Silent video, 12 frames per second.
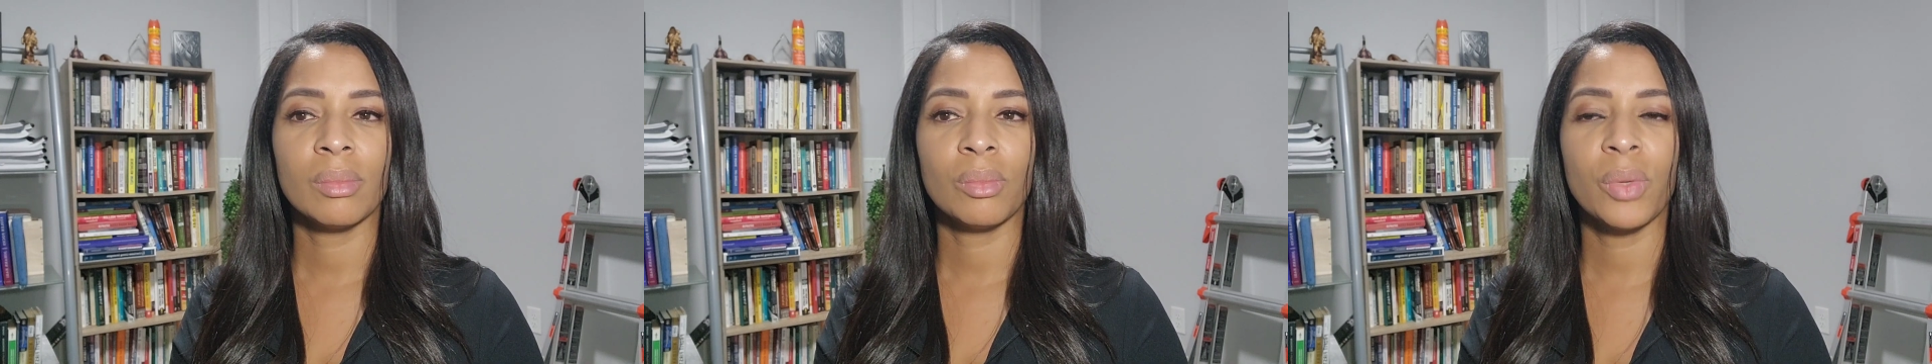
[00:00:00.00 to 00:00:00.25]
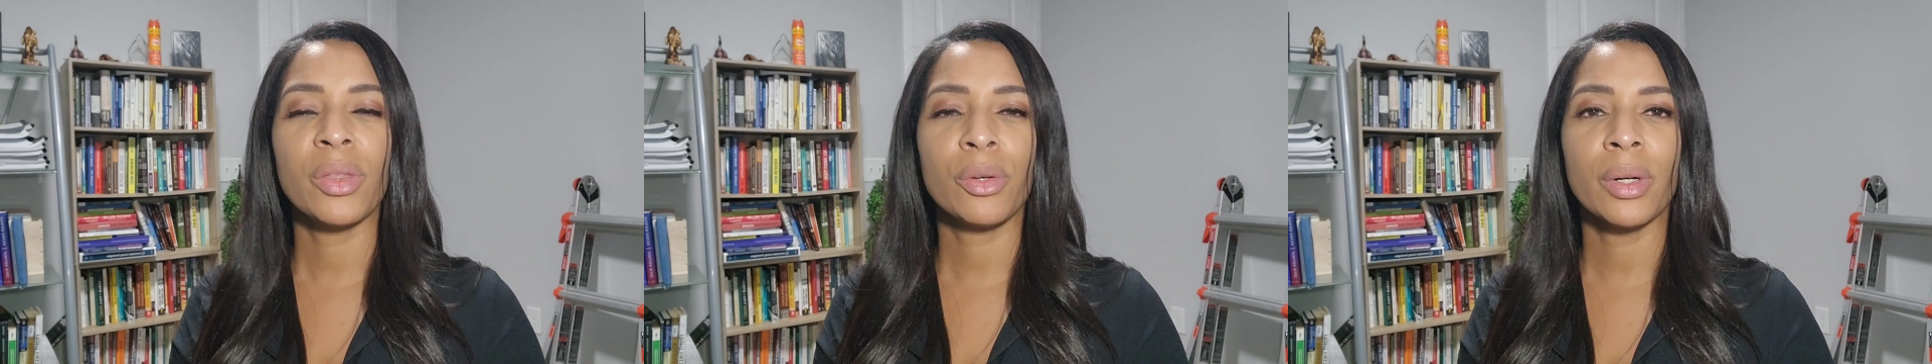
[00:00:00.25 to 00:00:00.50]

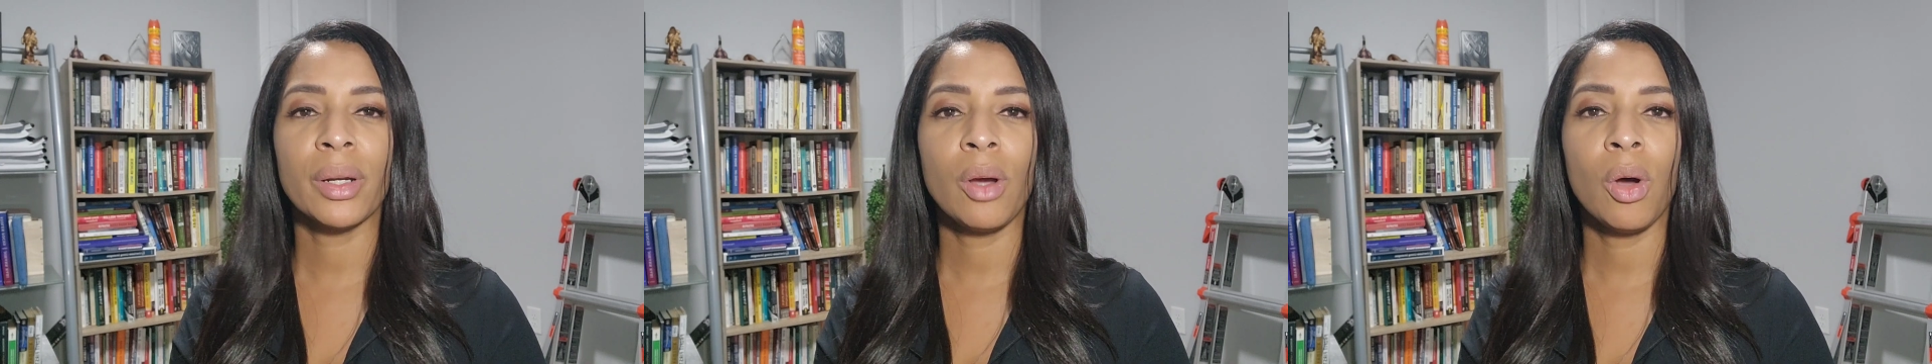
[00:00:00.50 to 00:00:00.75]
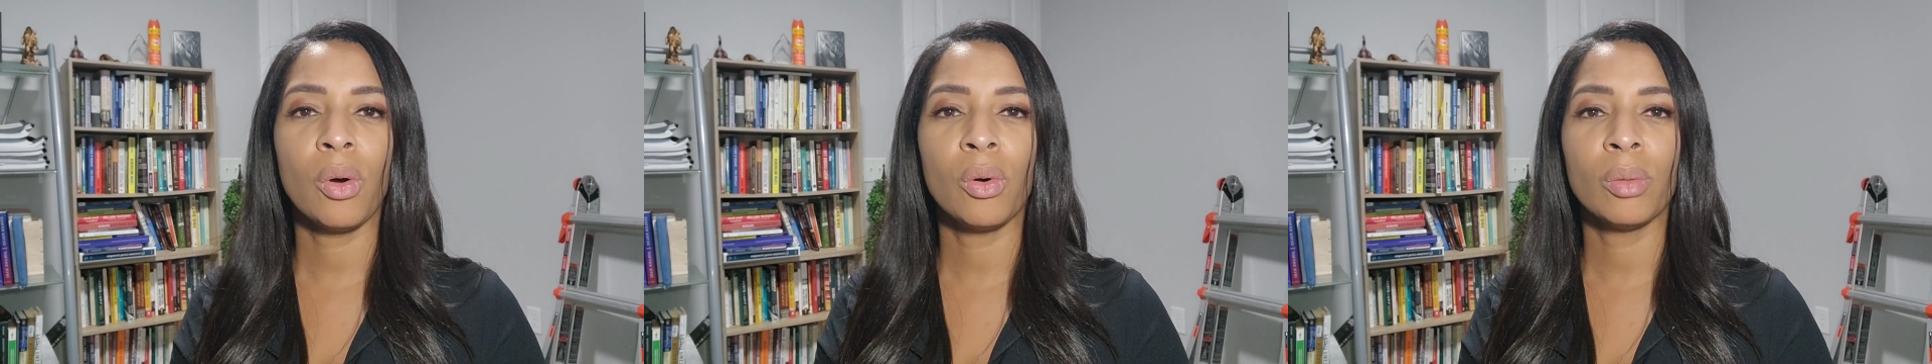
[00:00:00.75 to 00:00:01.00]
with her at
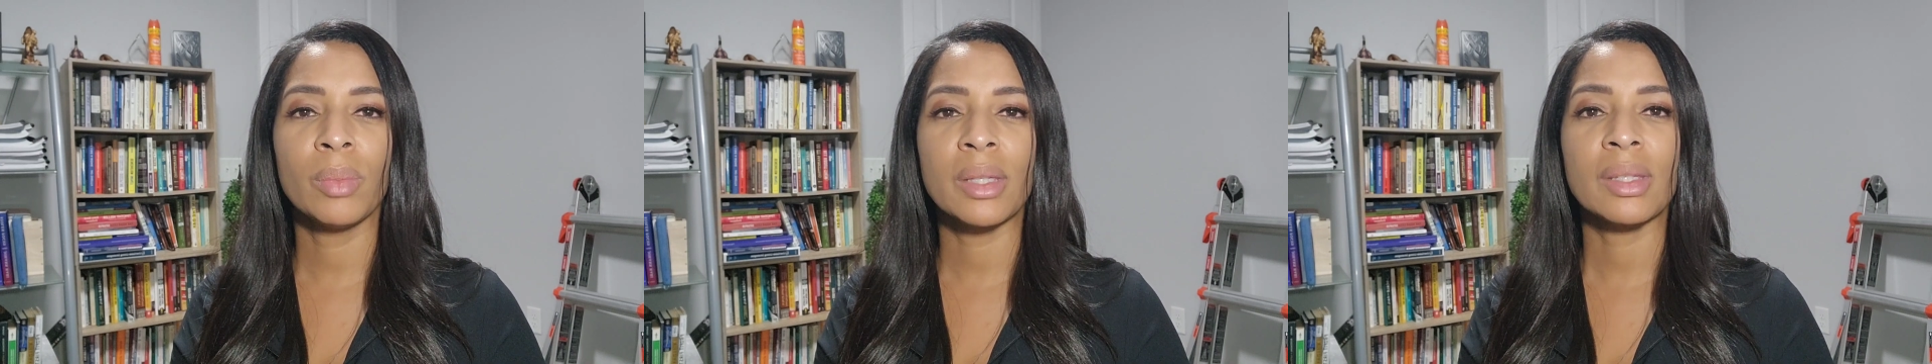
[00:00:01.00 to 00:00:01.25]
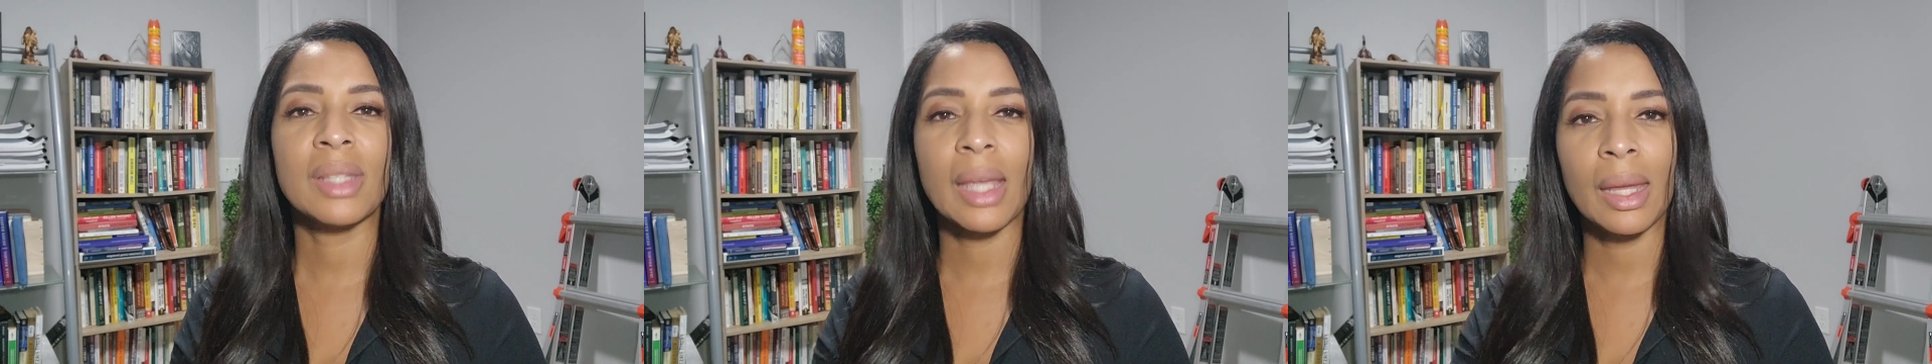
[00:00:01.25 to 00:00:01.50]
home
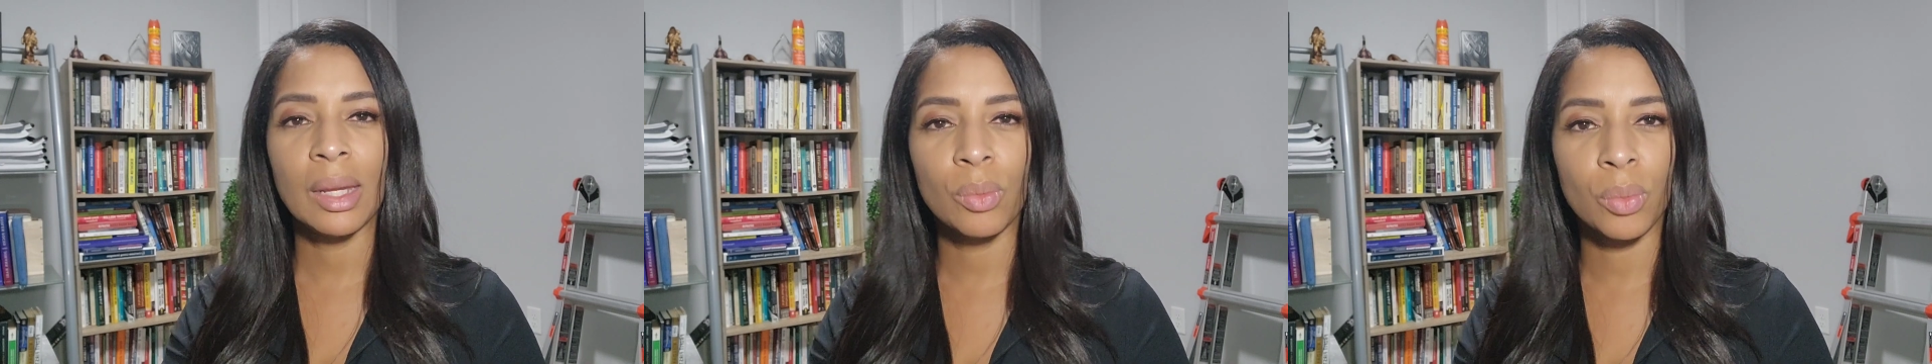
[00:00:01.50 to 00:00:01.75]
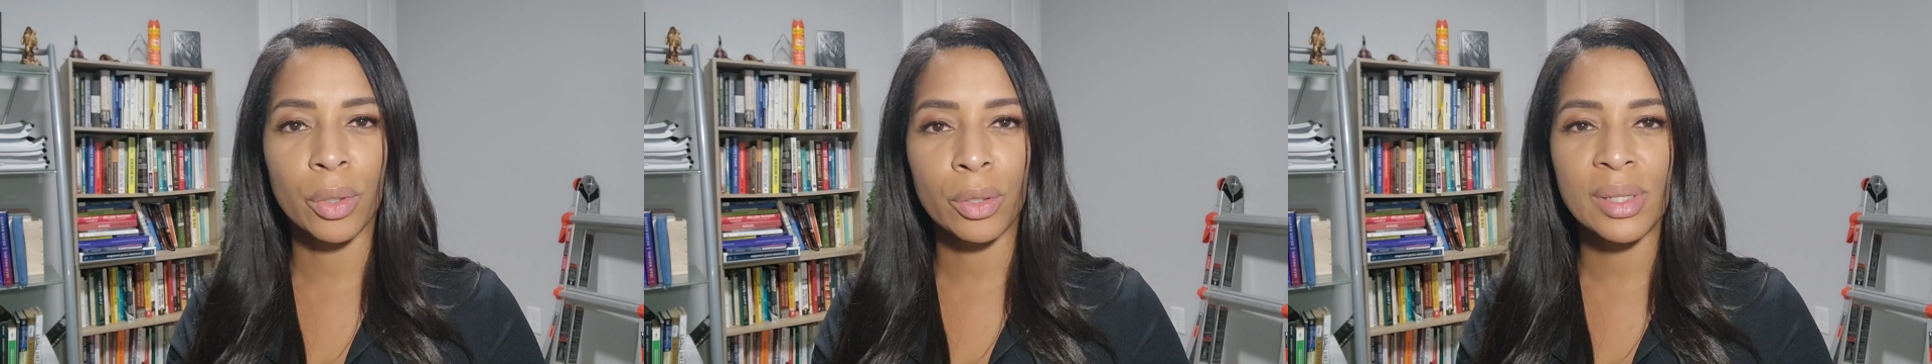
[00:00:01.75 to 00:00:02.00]
and
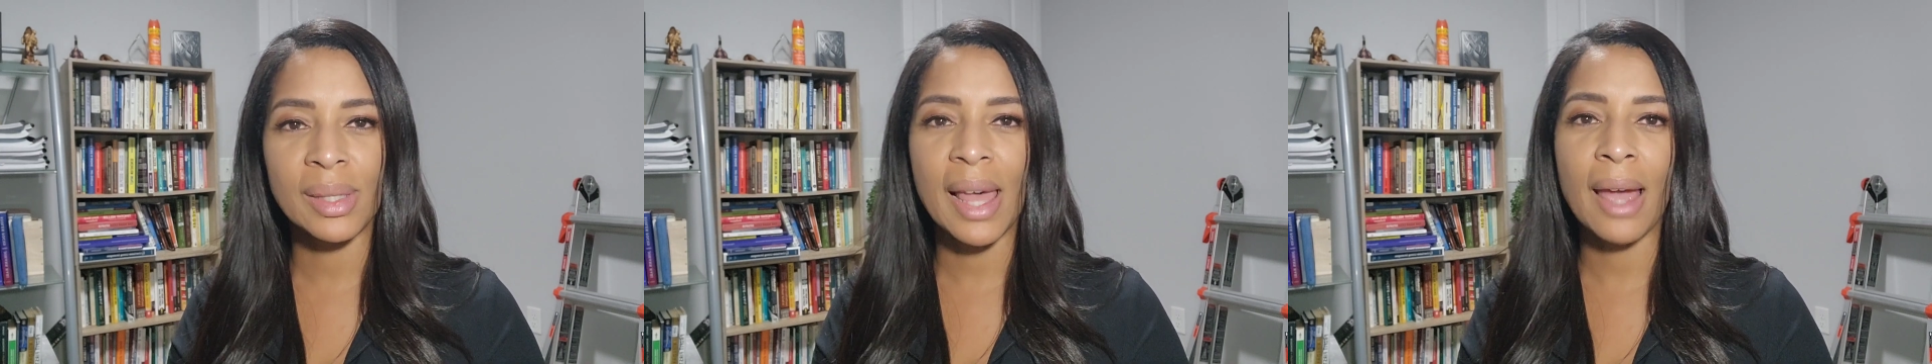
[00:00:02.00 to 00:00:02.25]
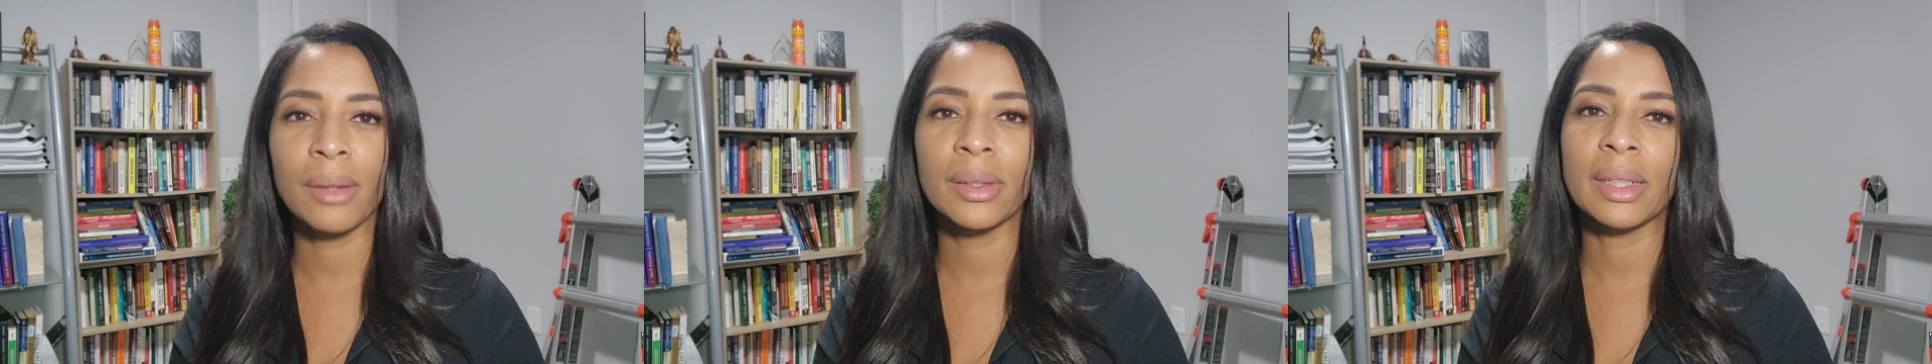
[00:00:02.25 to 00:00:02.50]
saying words
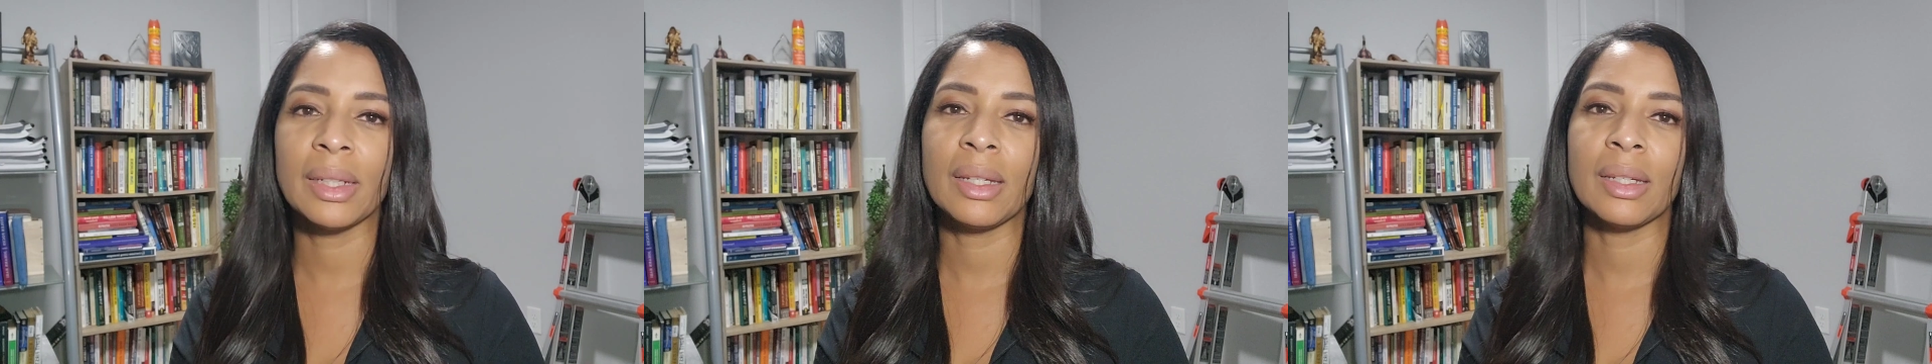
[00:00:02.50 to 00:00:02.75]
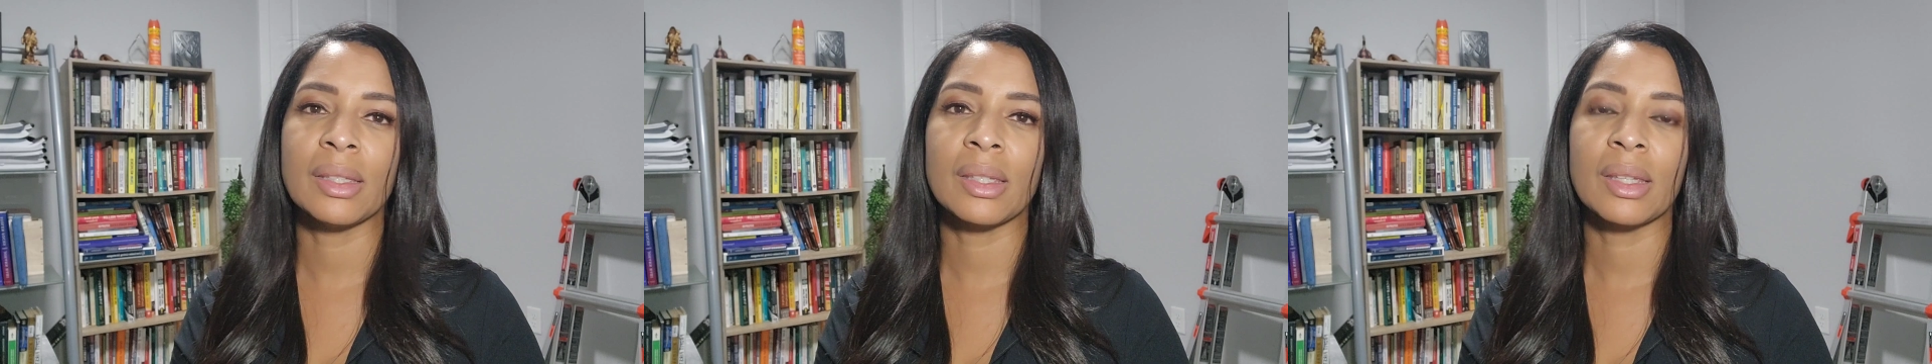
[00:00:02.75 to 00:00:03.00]

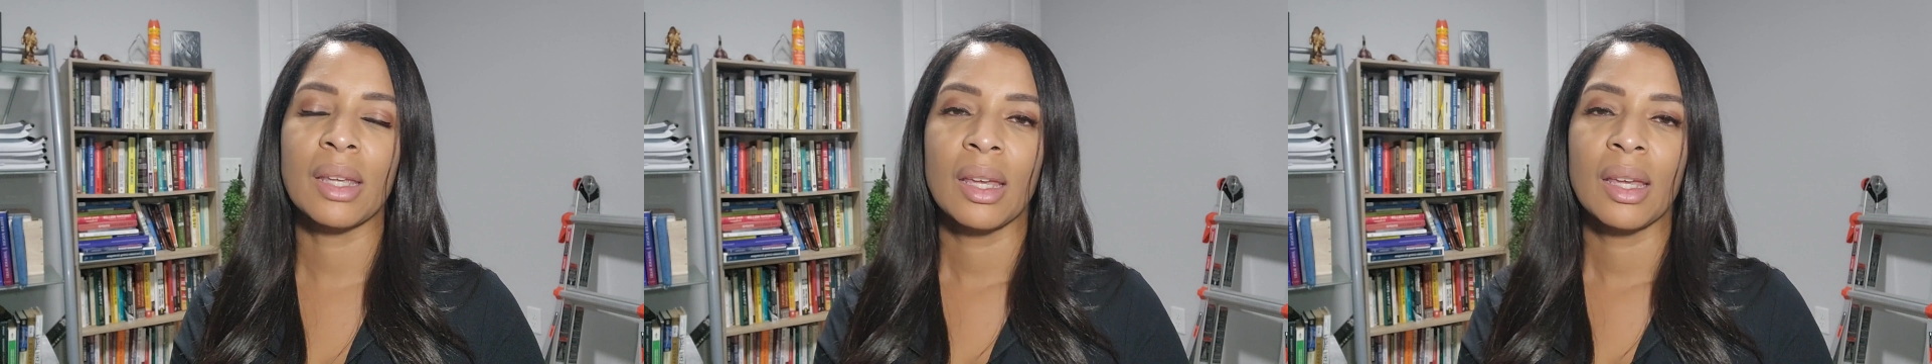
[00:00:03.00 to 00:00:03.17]
loudly and,